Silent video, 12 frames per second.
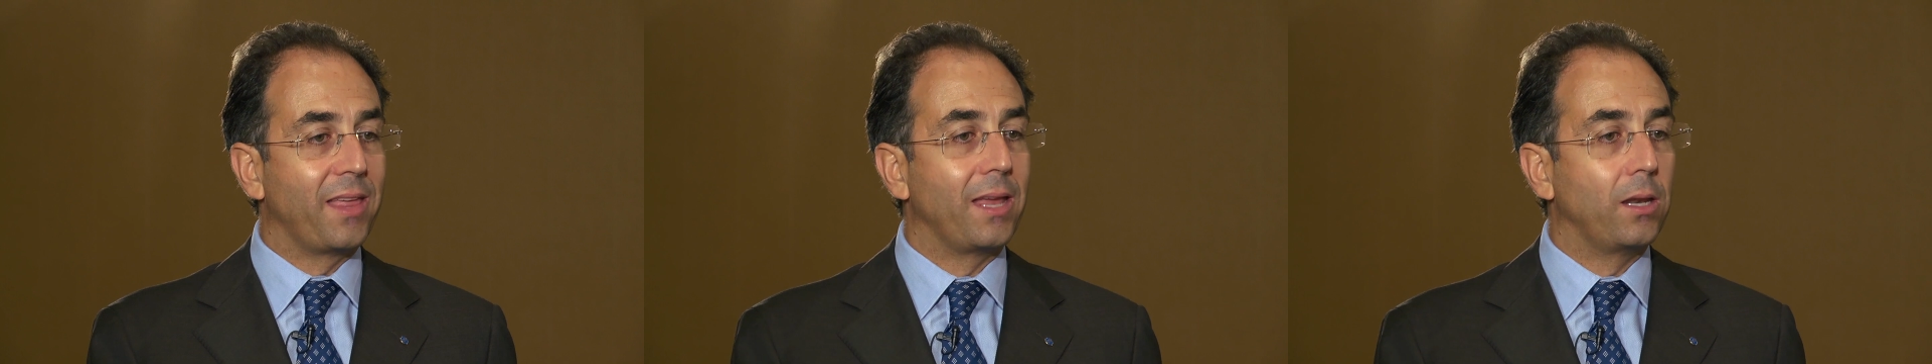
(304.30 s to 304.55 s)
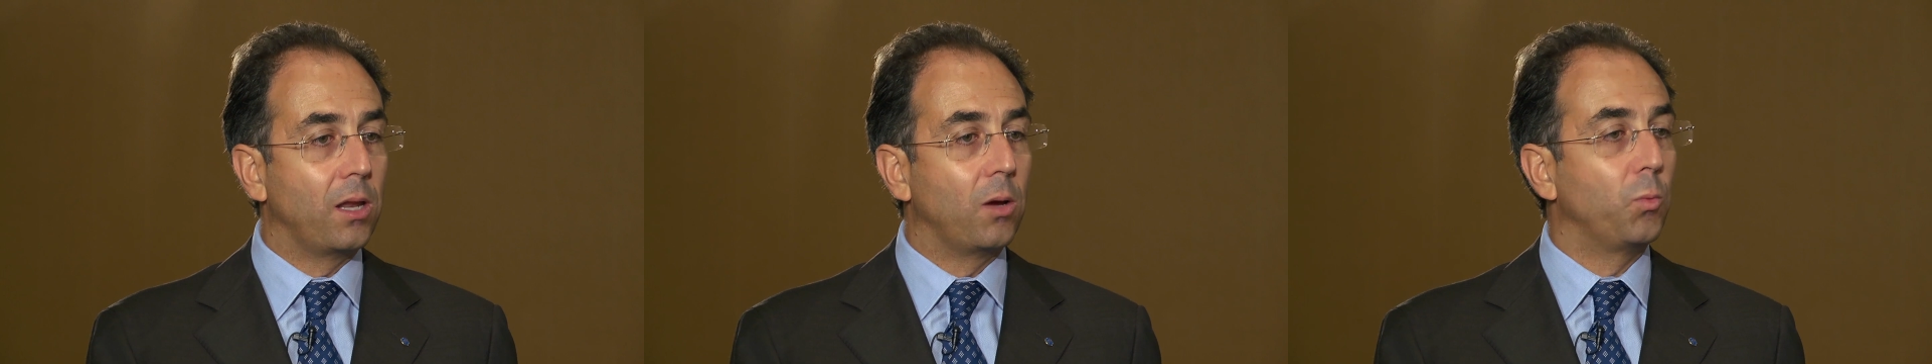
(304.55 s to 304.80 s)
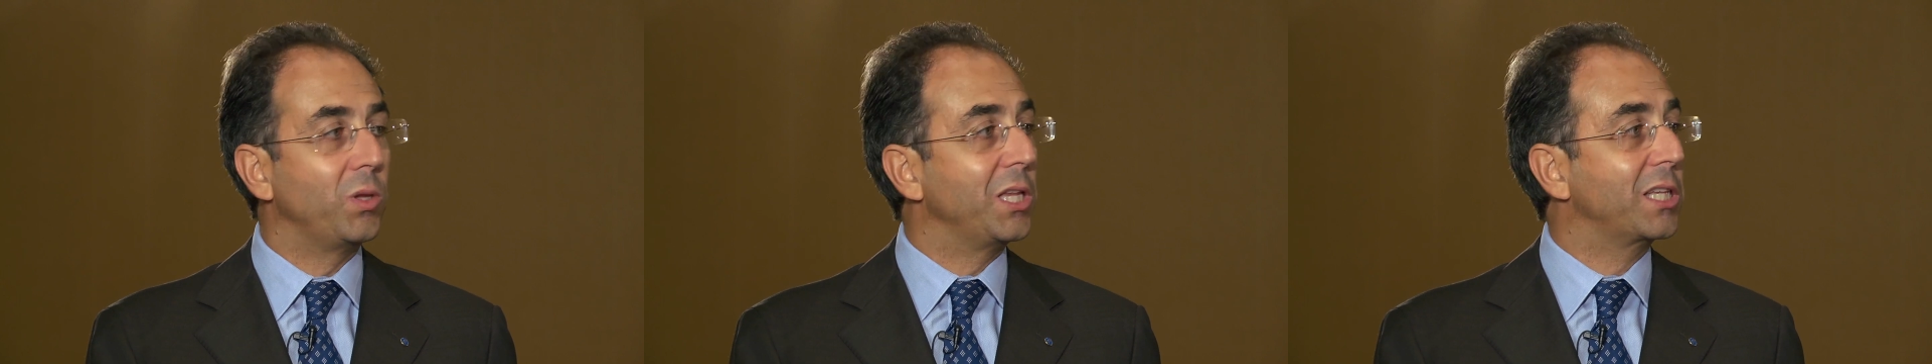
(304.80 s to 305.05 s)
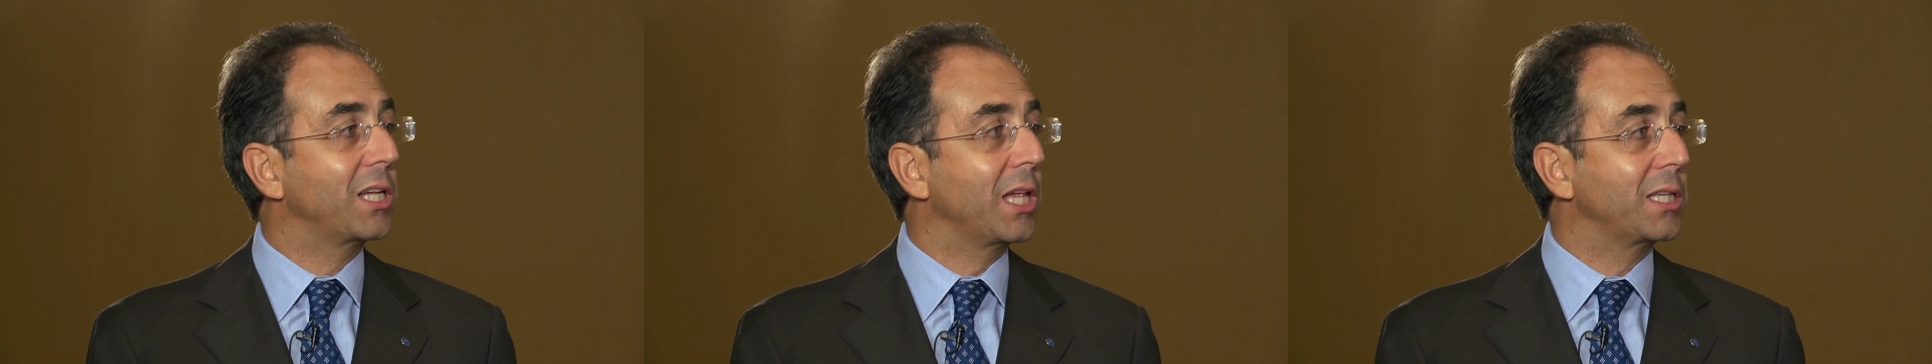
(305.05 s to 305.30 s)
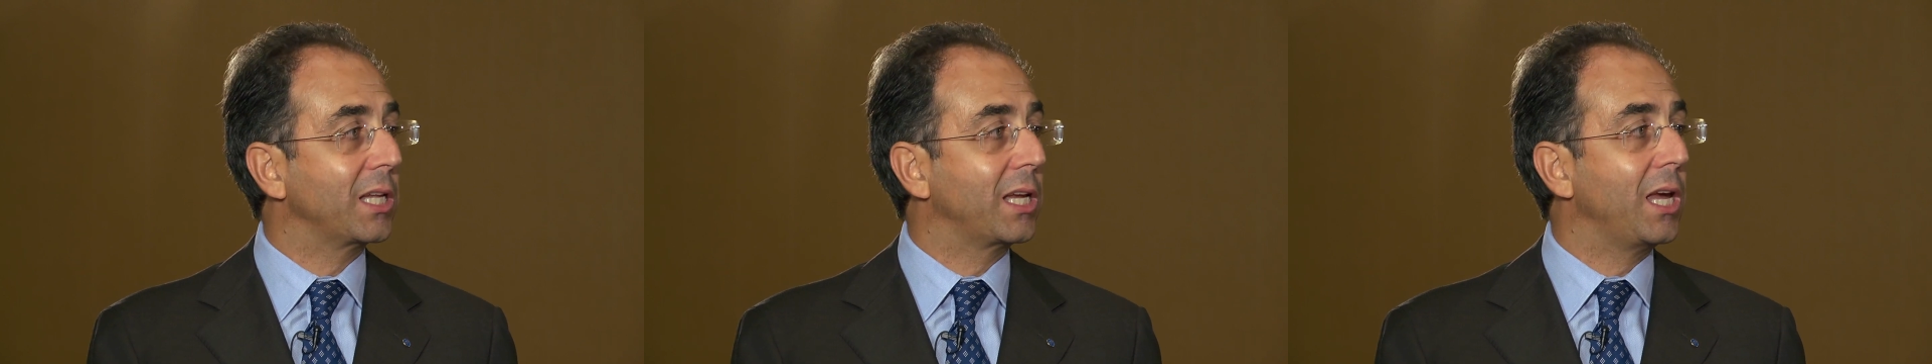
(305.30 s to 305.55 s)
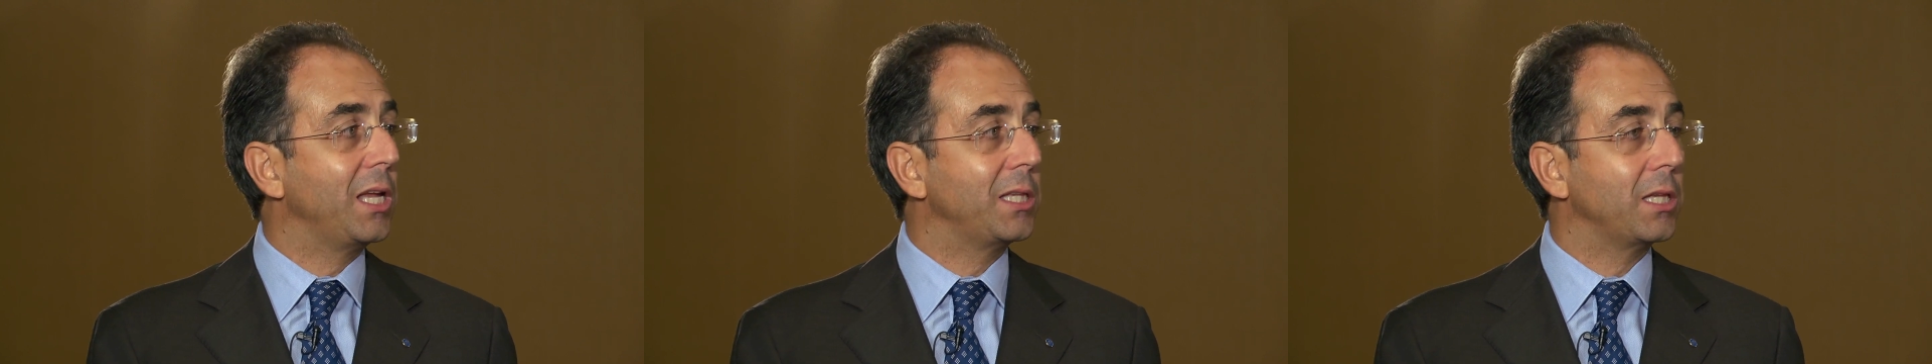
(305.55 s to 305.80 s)
then we discuss the
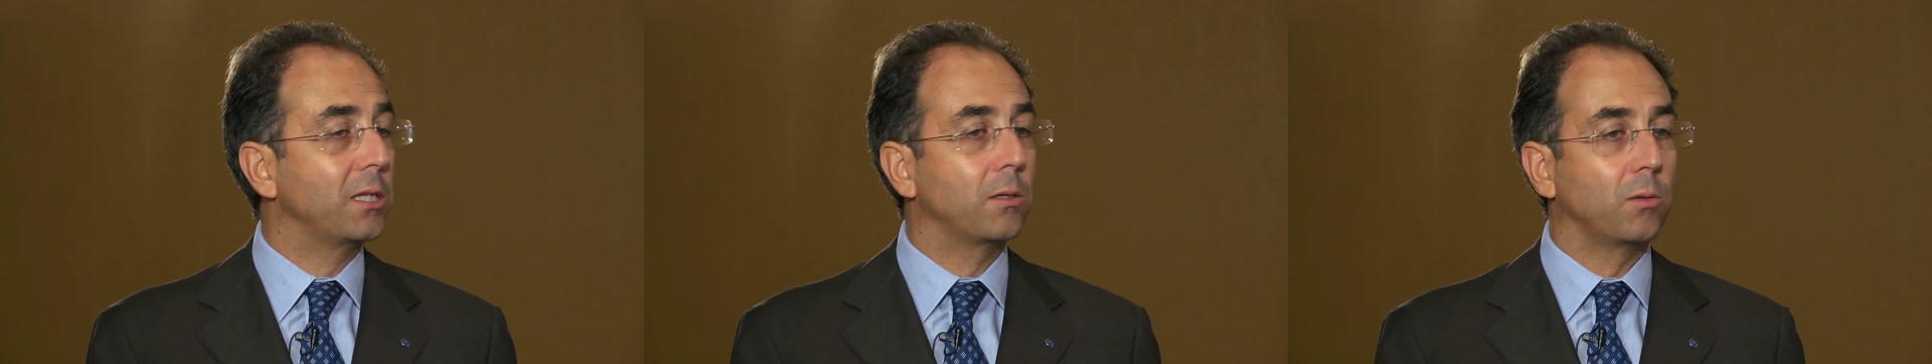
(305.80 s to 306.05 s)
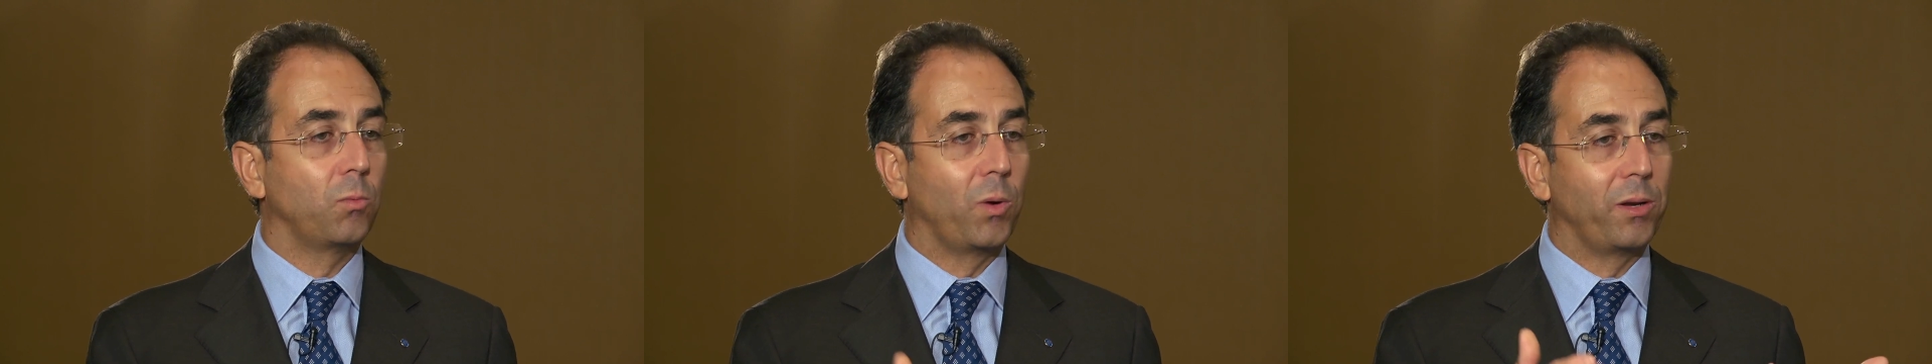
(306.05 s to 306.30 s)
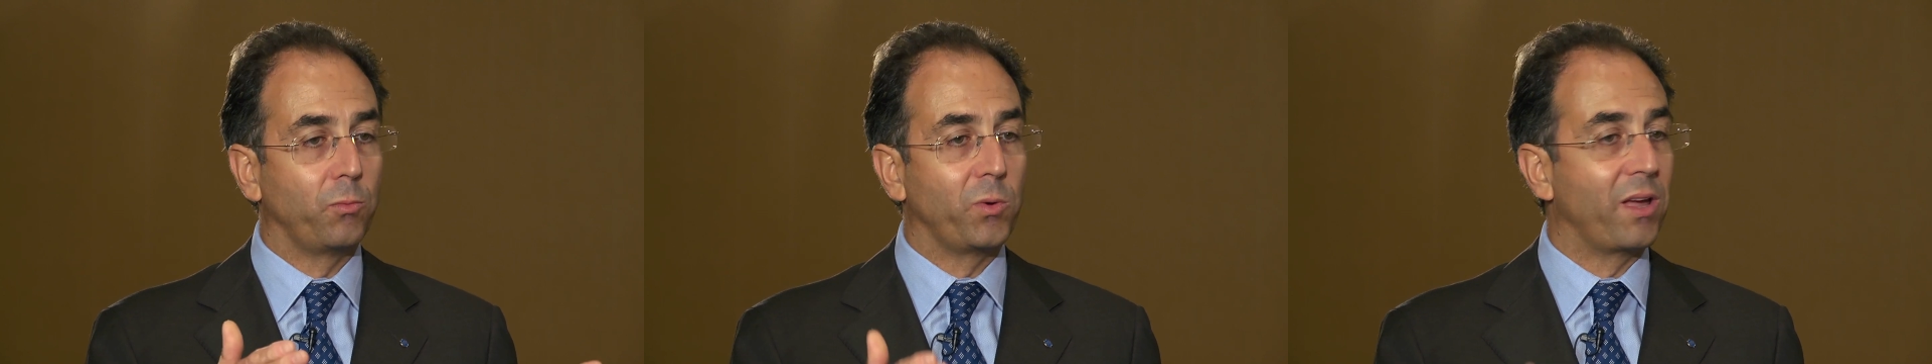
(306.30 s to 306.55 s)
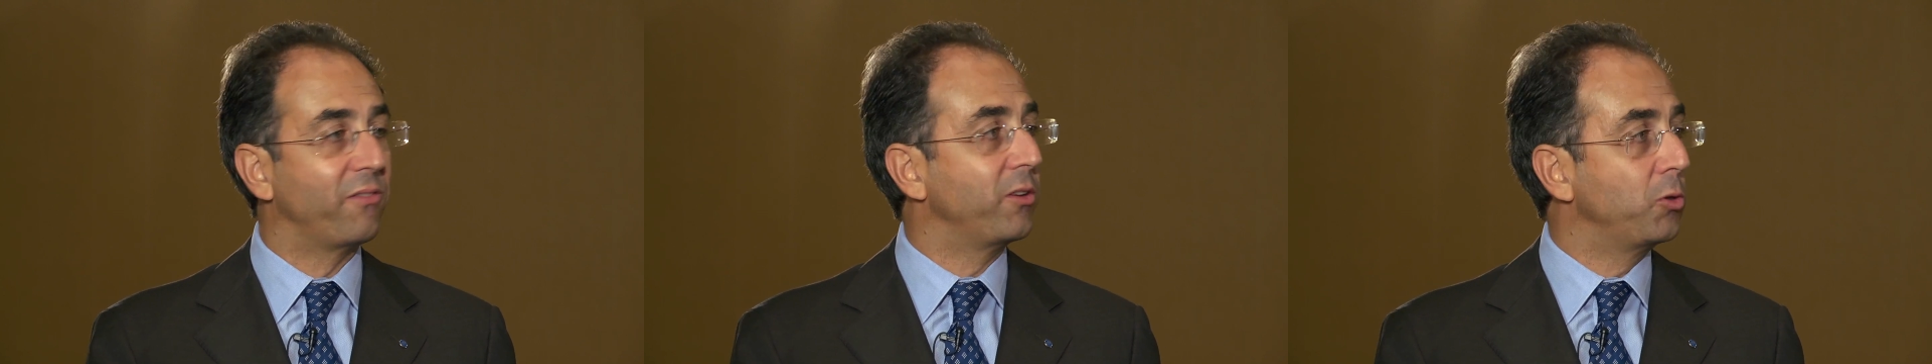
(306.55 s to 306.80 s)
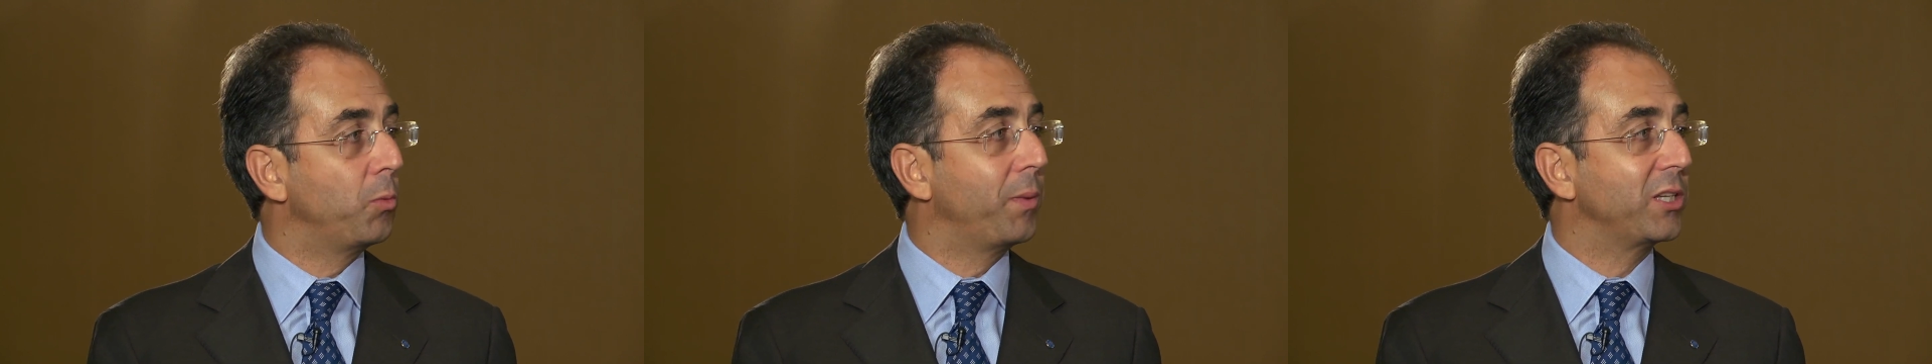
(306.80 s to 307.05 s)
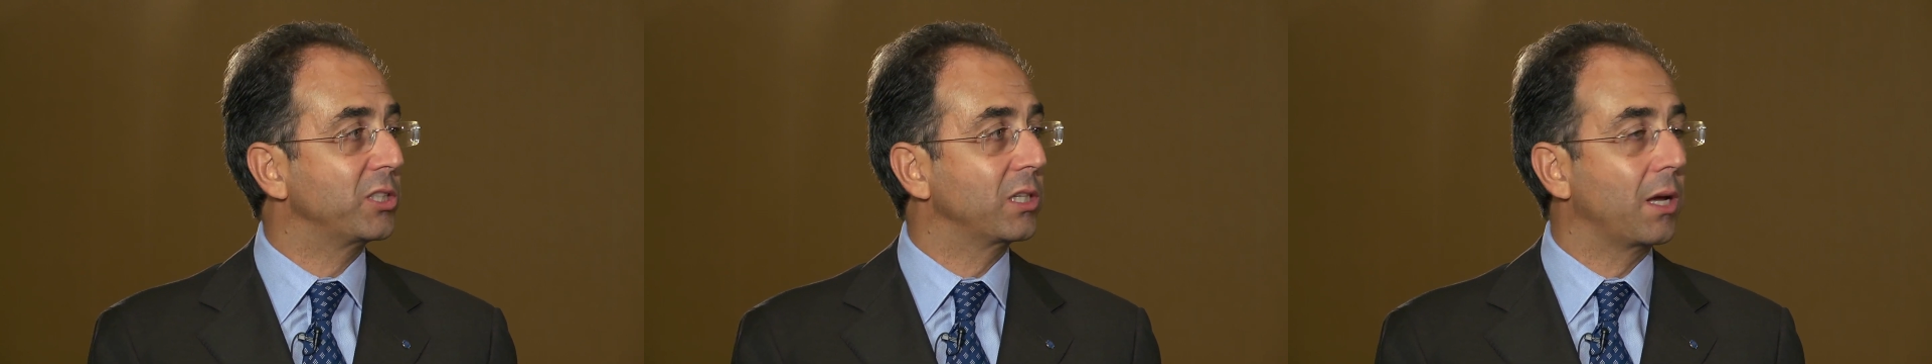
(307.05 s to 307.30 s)
cases when we have a new
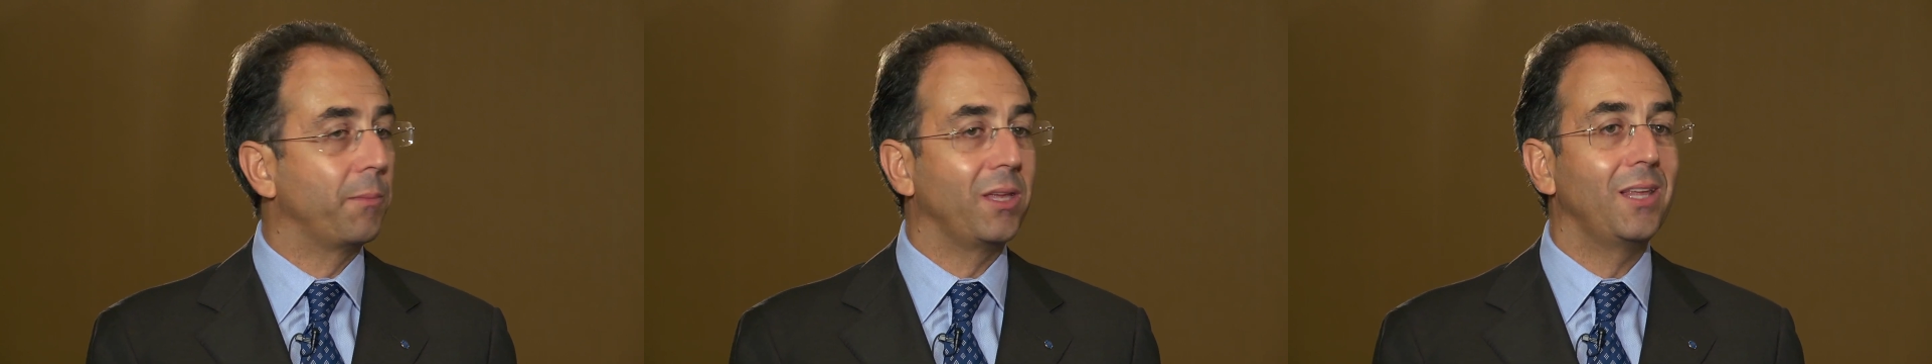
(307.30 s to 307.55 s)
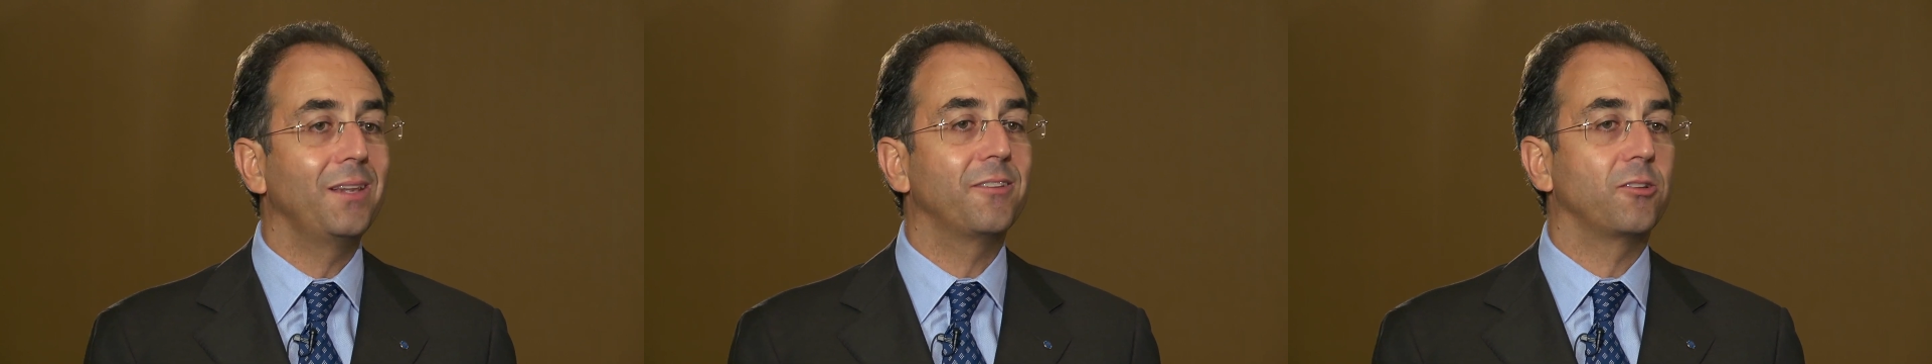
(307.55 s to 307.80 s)
patient coming in.